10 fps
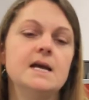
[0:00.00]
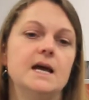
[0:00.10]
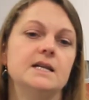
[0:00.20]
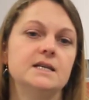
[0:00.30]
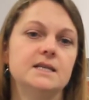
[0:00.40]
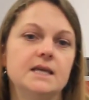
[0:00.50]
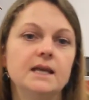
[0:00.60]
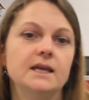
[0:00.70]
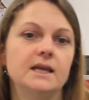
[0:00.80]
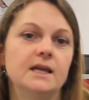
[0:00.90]
And I
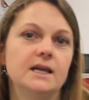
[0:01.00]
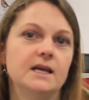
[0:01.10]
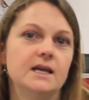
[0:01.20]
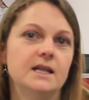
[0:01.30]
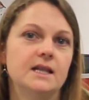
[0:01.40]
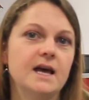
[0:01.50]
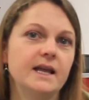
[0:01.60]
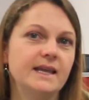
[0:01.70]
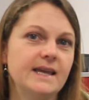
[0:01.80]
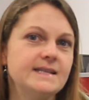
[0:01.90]
think
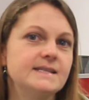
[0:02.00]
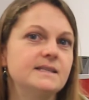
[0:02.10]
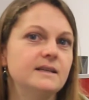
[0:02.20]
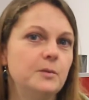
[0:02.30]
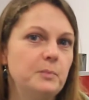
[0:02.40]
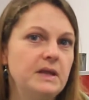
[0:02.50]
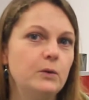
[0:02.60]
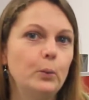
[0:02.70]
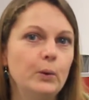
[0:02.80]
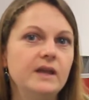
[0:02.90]
that gets a bit
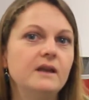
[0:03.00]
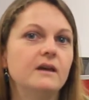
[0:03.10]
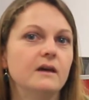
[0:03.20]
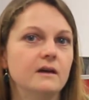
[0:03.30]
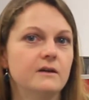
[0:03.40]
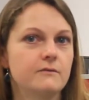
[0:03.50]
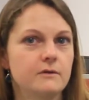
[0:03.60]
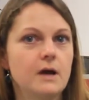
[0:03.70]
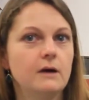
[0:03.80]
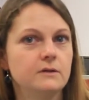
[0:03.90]
weaker
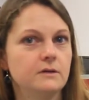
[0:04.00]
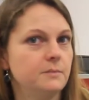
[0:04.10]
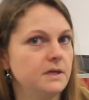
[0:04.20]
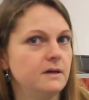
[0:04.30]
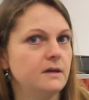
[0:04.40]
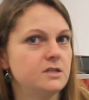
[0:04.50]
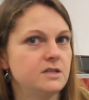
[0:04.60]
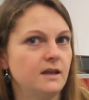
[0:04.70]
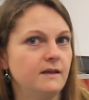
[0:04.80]
throughout your PhD.